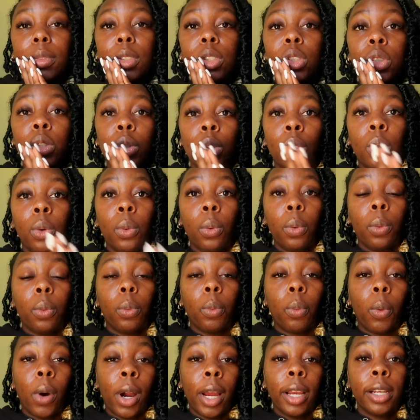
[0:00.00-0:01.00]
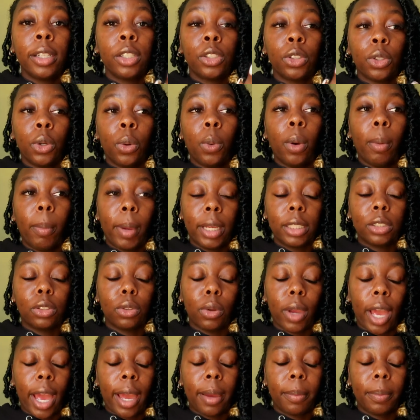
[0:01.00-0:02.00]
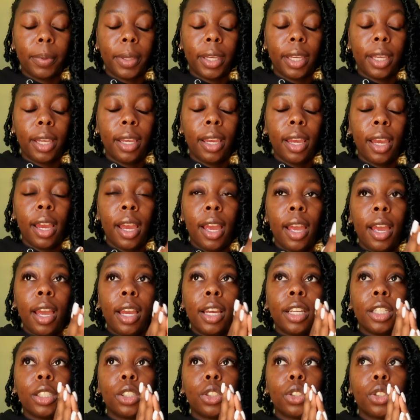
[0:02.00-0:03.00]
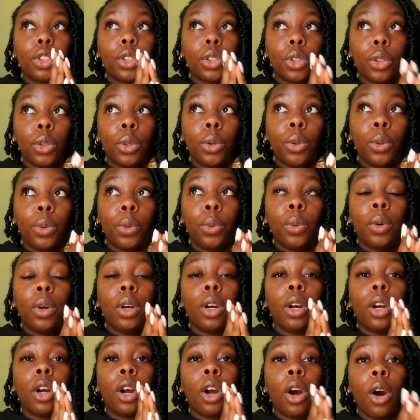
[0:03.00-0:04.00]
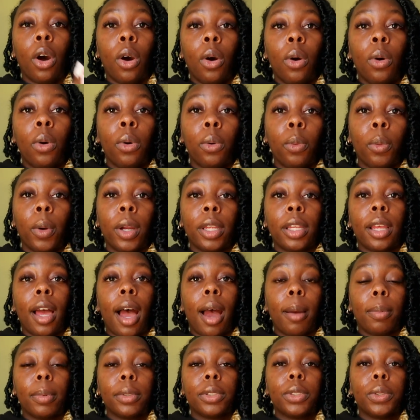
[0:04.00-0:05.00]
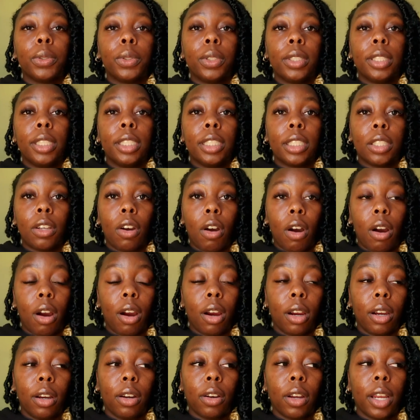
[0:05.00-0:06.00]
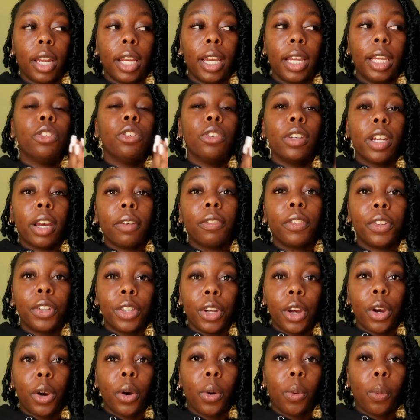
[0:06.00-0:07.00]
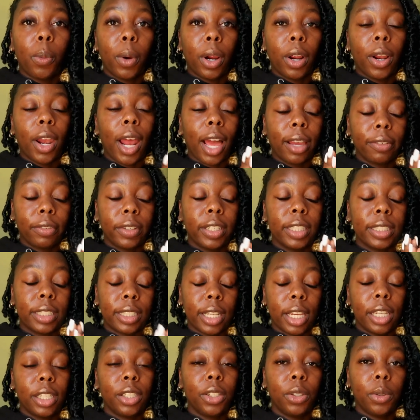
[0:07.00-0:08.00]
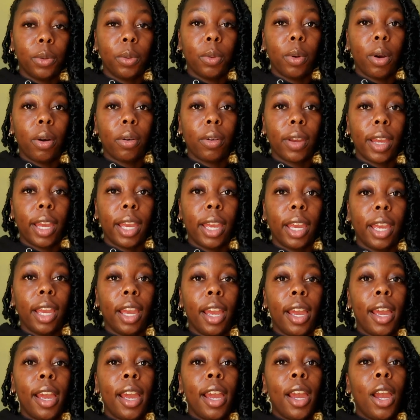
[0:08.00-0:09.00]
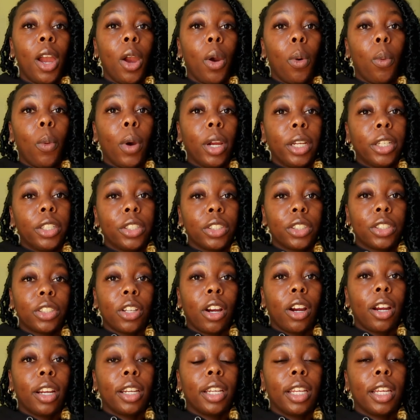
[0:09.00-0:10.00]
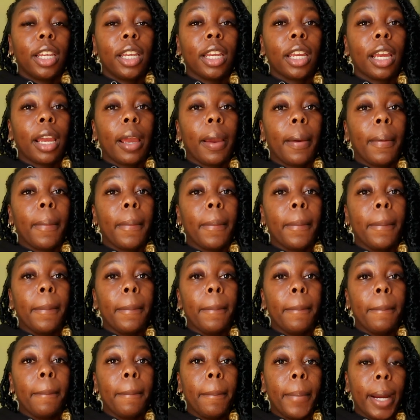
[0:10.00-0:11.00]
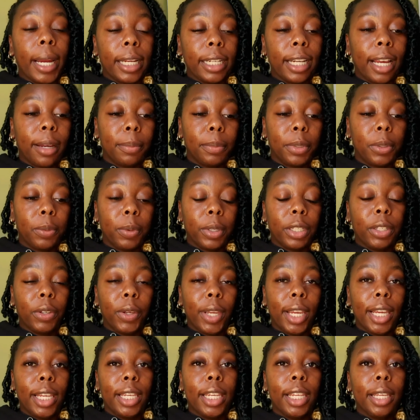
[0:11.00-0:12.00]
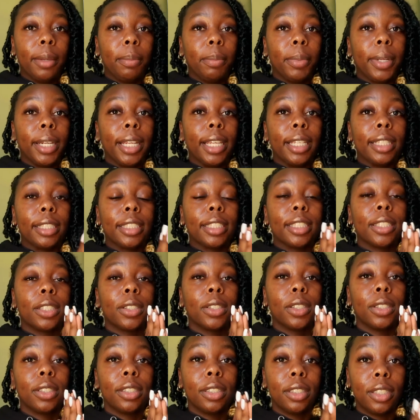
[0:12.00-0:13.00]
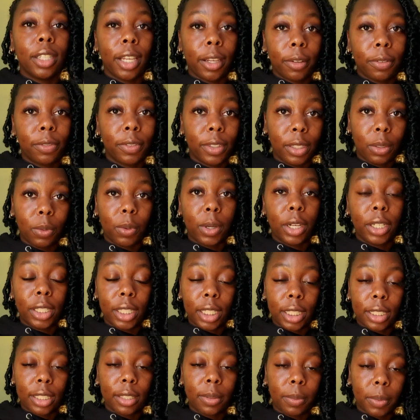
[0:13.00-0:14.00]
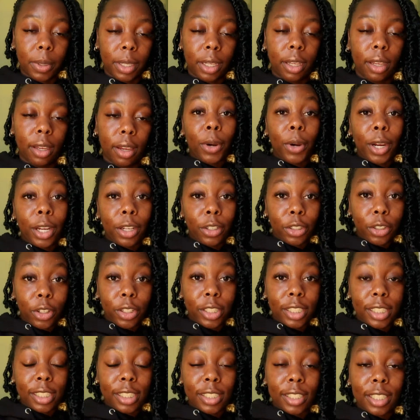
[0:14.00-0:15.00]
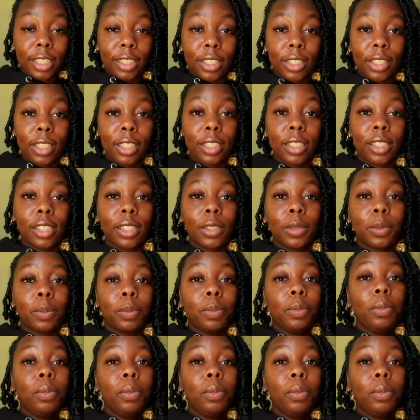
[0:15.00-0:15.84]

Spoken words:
Do what makes you happy. Two, go where the opportunities are, okay? You never know where life can take you, okay? Where you're starting might not be where you ended, but it's definitely where you need to be. Pray on your decisions.